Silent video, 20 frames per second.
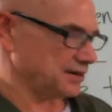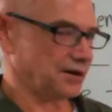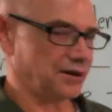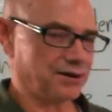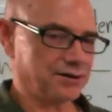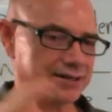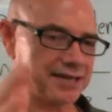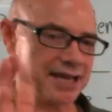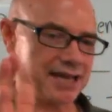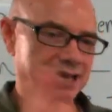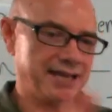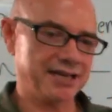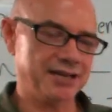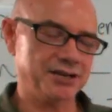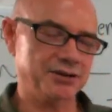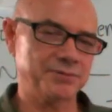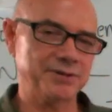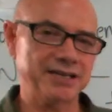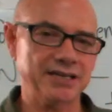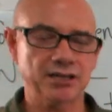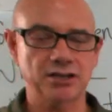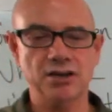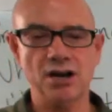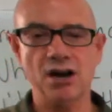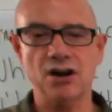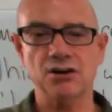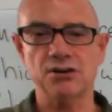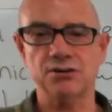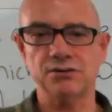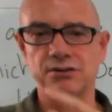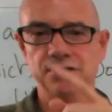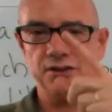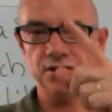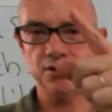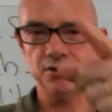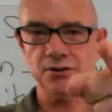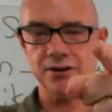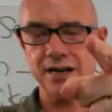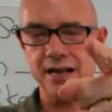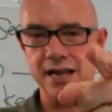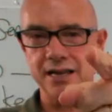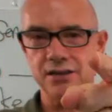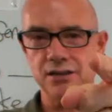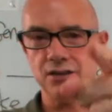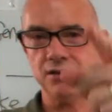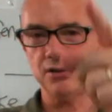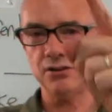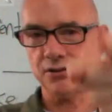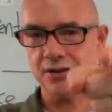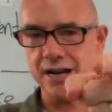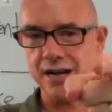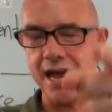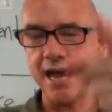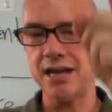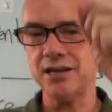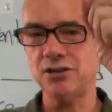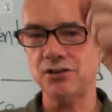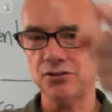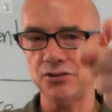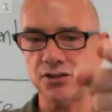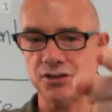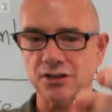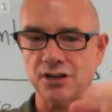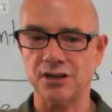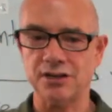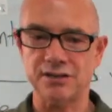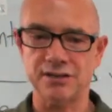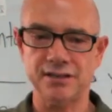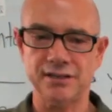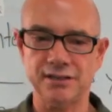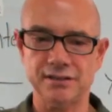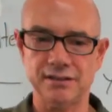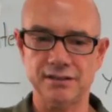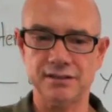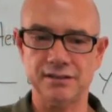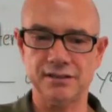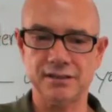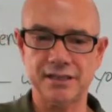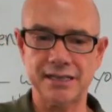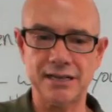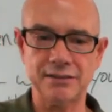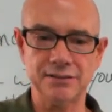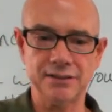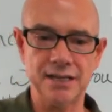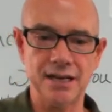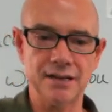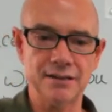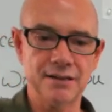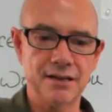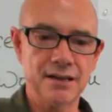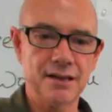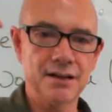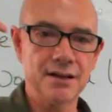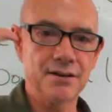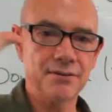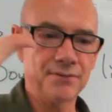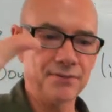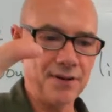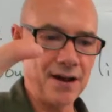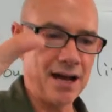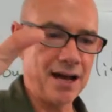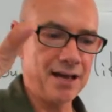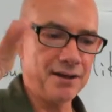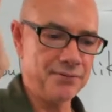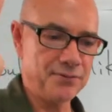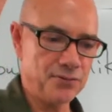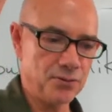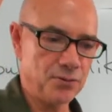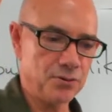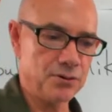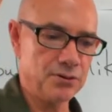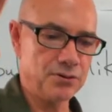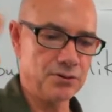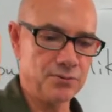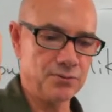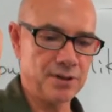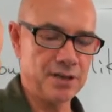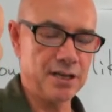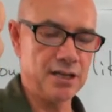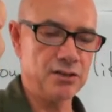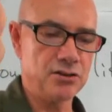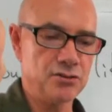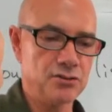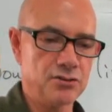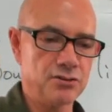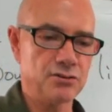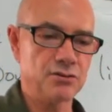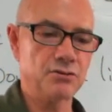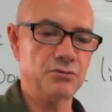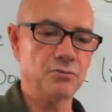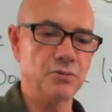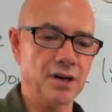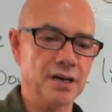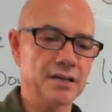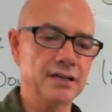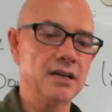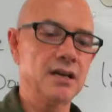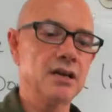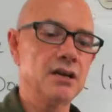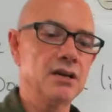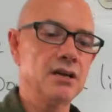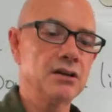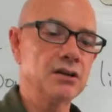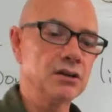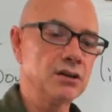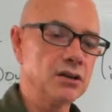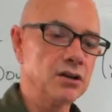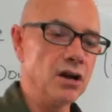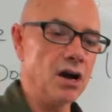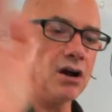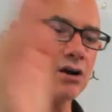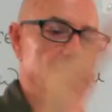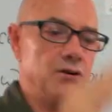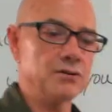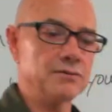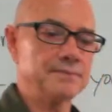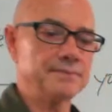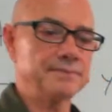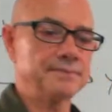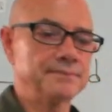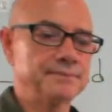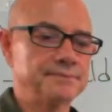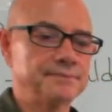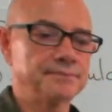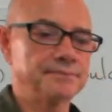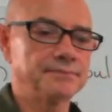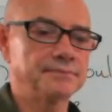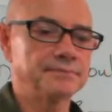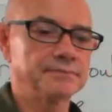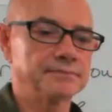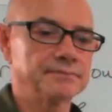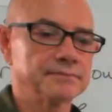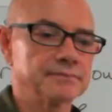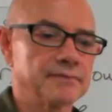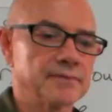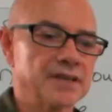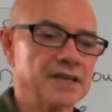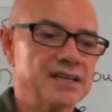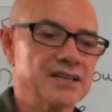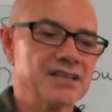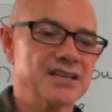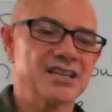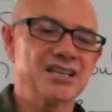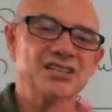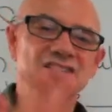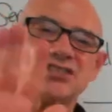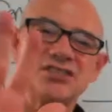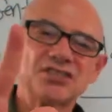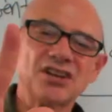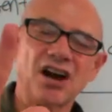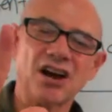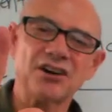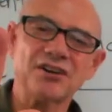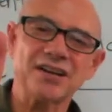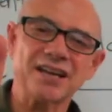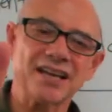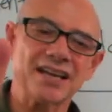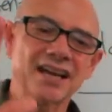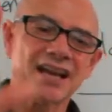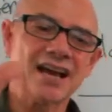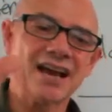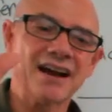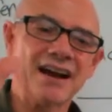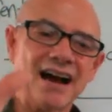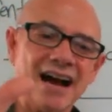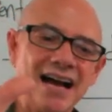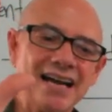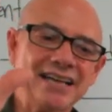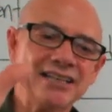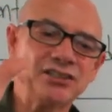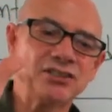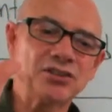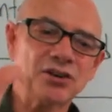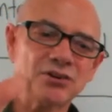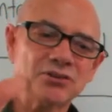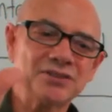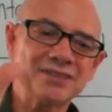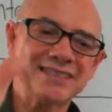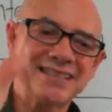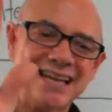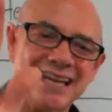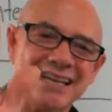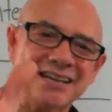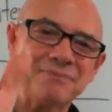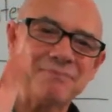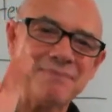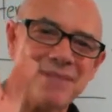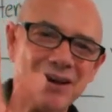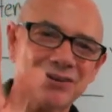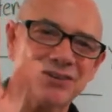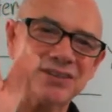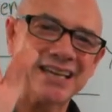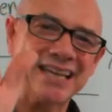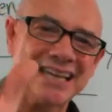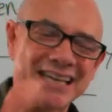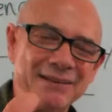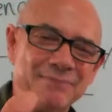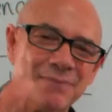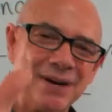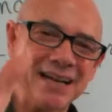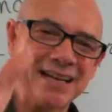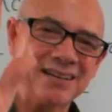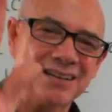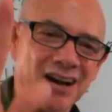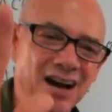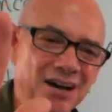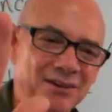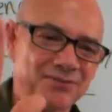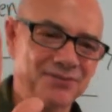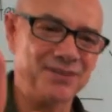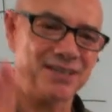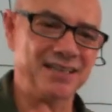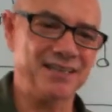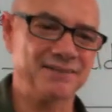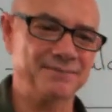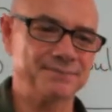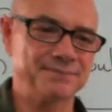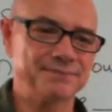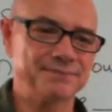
Okay, here we go. You're, you're A, you start. Countdown. Five, four, three, two, one, go. Sorry. I don't take milk in my coffee.